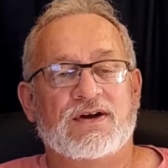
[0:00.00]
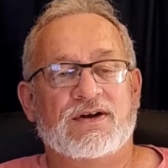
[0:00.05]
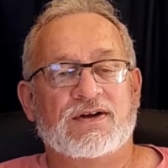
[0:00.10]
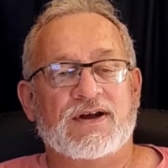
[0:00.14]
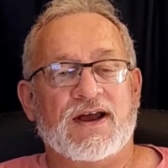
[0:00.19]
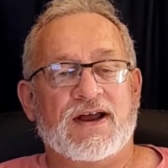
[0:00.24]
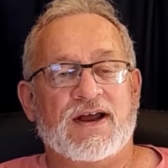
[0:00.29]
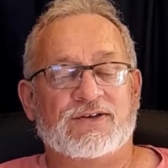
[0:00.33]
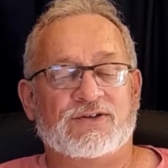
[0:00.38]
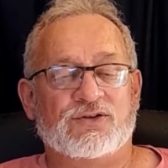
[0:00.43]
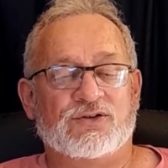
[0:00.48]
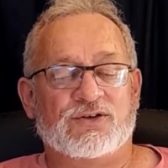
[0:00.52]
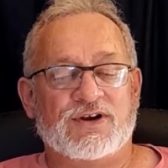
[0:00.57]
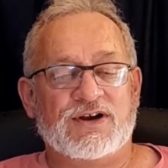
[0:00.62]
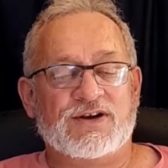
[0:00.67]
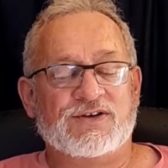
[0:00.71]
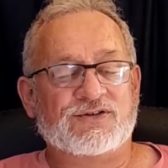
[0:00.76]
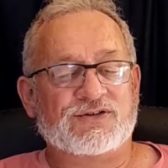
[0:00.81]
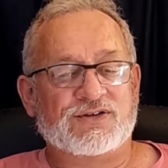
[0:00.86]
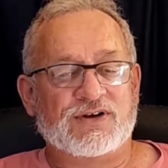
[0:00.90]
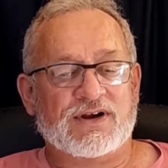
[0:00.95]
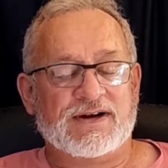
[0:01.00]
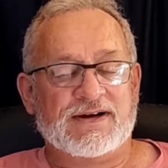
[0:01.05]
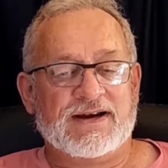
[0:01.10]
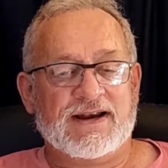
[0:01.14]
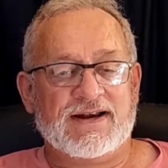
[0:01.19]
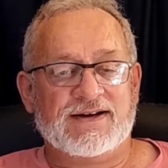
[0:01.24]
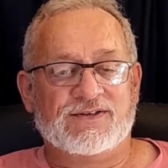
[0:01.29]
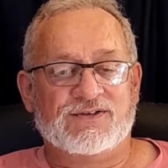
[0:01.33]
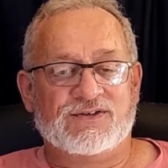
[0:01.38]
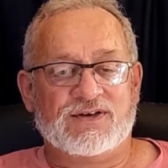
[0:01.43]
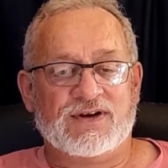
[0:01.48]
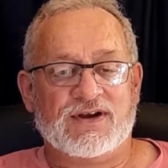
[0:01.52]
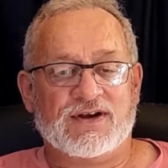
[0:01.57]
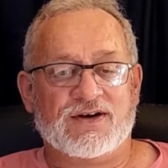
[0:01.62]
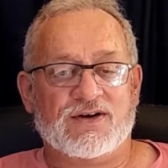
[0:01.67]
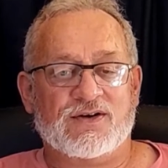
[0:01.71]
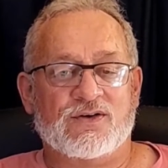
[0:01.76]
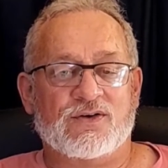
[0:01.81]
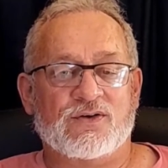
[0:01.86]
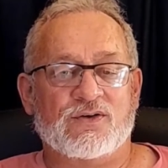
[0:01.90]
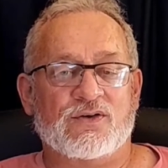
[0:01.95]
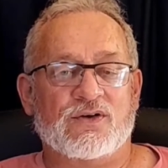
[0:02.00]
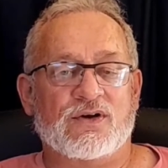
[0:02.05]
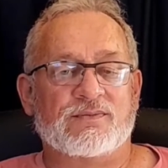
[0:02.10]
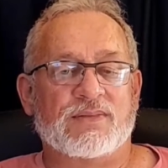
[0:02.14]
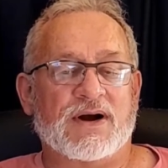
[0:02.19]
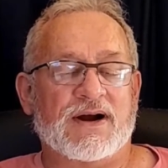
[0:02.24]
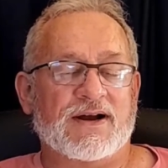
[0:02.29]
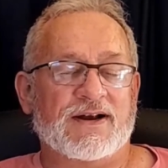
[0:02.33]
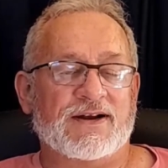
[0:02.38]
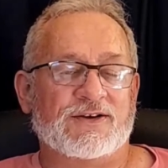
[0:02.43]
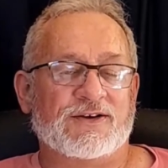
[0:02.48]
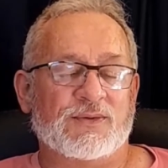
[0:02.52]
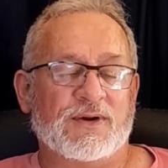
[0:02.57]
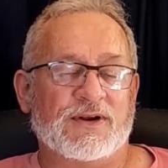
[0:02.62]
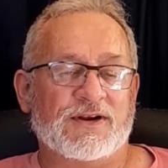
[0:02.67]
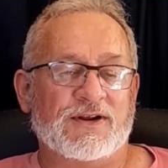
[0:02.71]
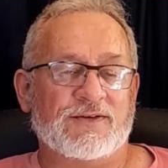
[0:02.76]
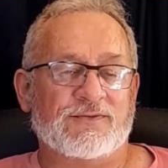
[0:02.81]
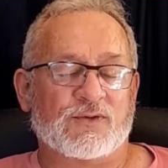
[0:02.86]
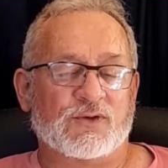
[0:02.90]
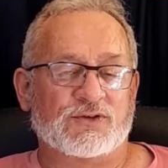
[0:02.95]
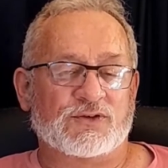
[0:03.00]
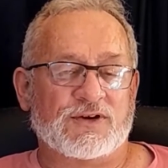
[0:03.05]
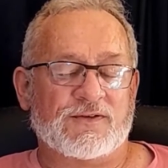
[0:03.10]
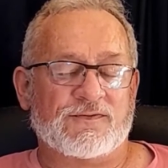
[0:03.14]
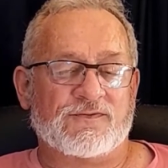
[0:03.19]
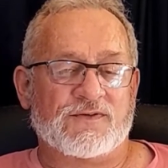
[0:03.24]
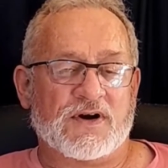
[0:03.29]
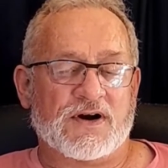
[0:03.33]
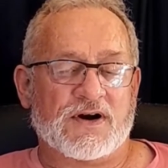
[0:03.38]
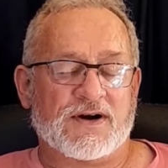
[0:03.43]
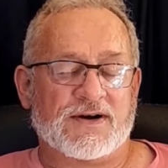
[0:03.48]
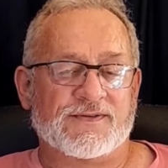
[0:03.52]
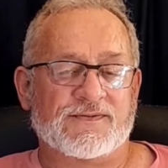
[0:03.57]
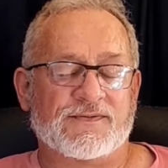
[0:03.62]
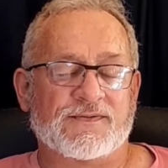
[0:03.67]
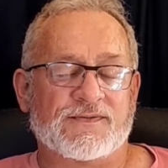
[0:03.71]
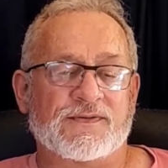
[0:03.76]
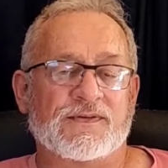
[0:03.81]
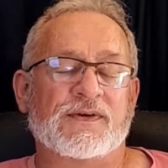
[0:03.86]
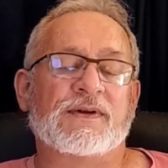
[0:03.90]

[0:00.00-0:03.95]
and to reach net zero by 2045.